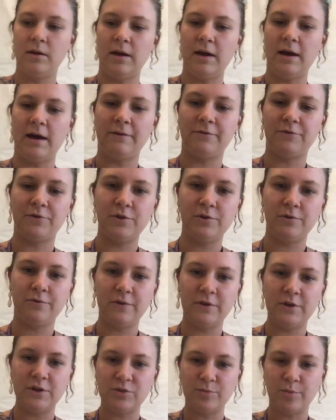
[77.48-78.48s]
After you
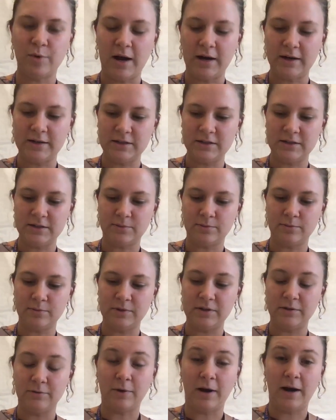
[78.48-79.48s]
finish
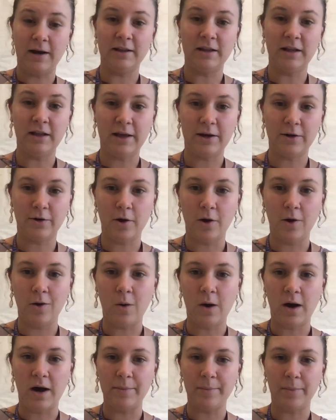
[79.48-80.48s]
practicing writing the letter
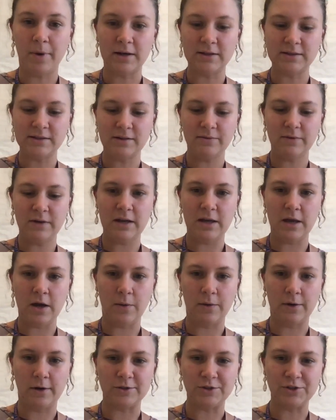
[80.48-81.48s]
O, unpause the
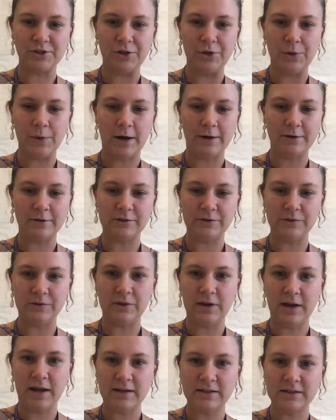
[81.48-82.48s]
video and I'll show you how to do the
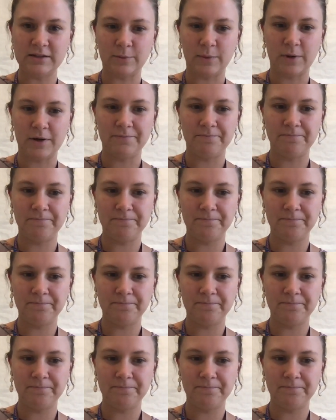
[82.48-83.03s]
next one.